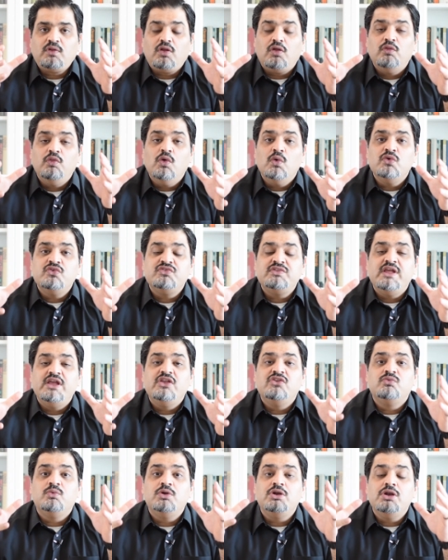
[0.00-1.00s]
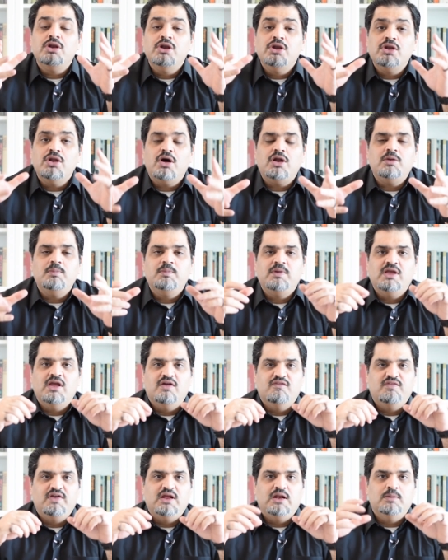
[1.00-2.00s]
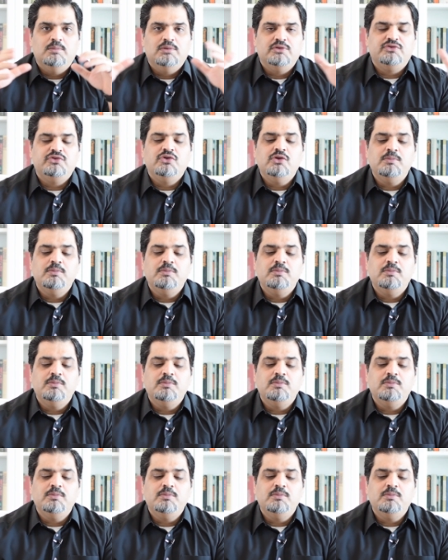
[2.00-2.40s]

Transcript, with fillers: Those things would not be available to